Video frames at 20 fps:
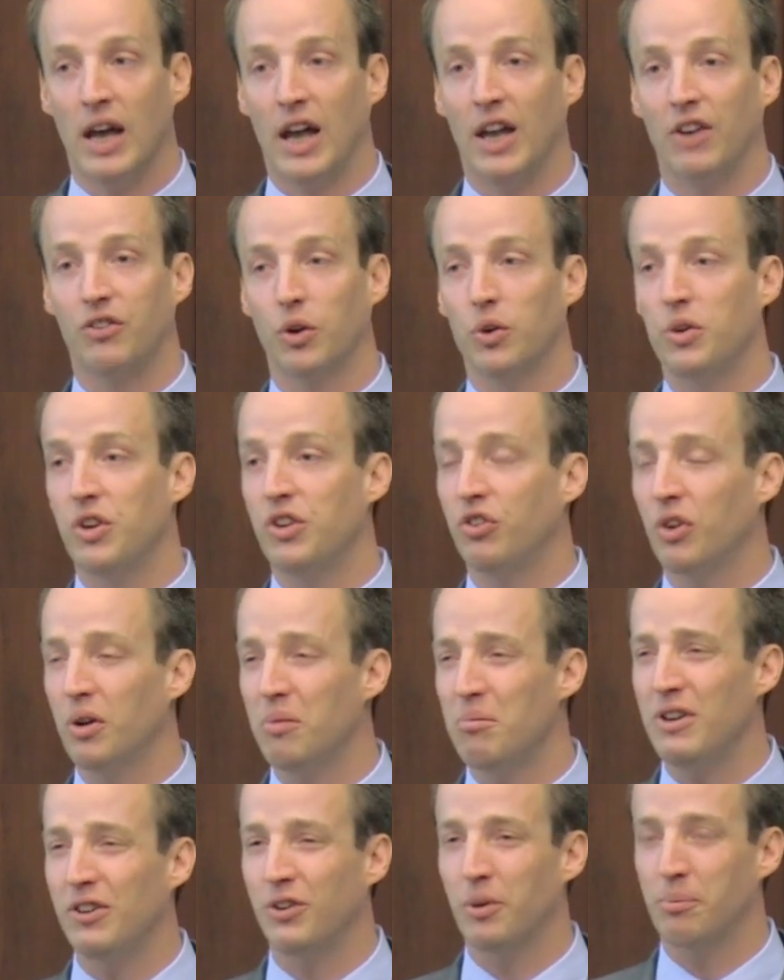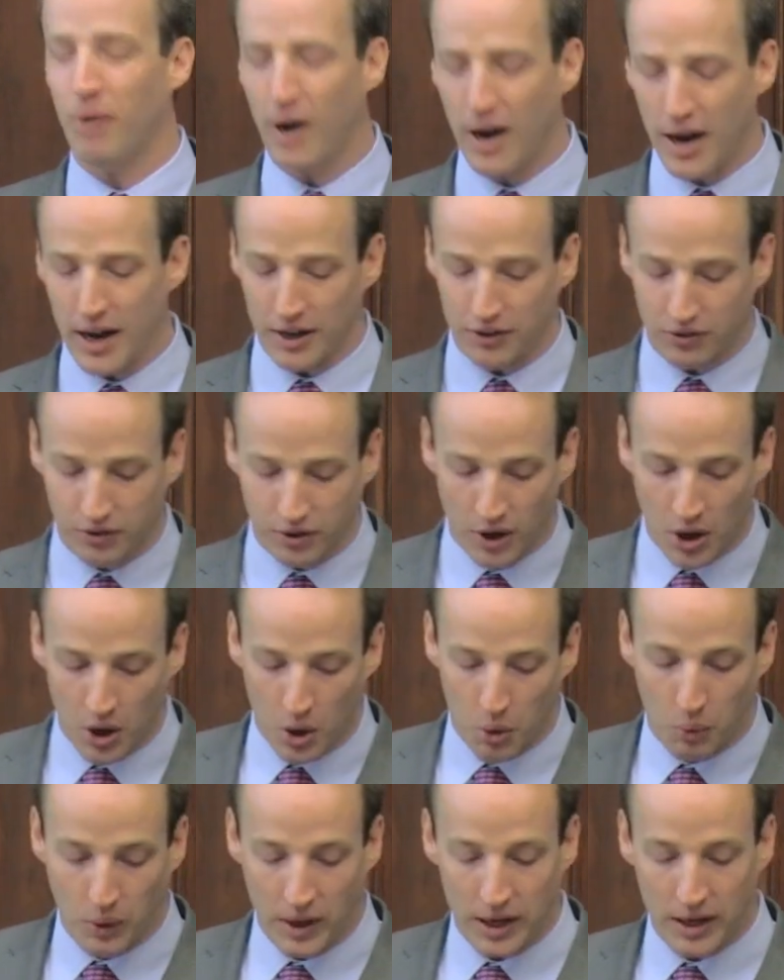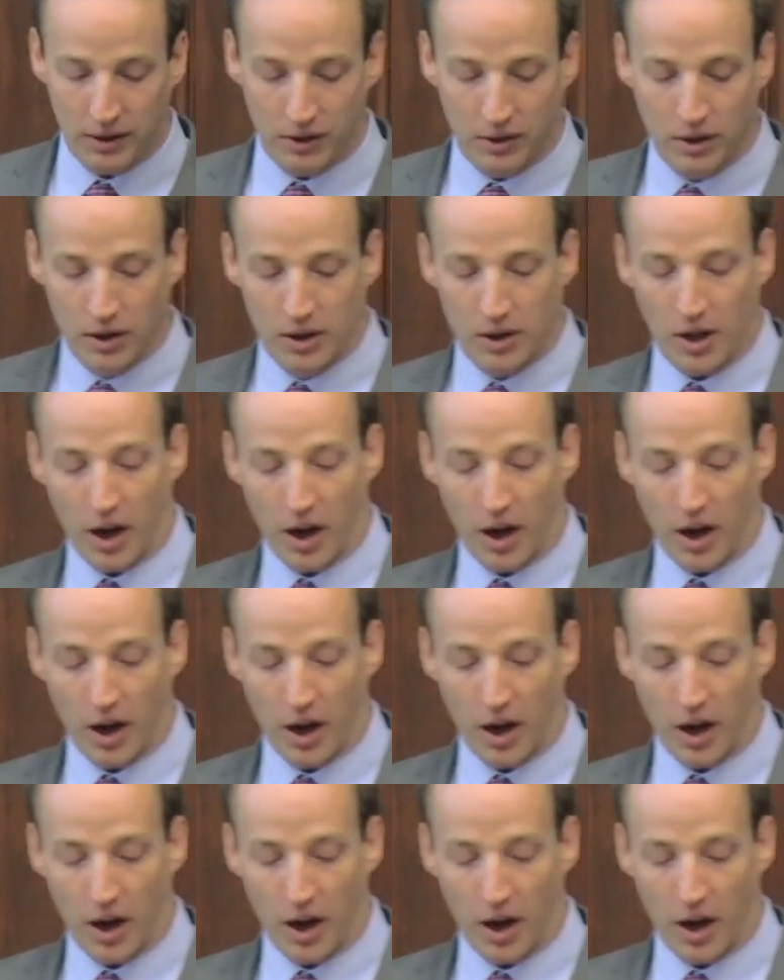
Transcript: And so you shouldn't be surprised when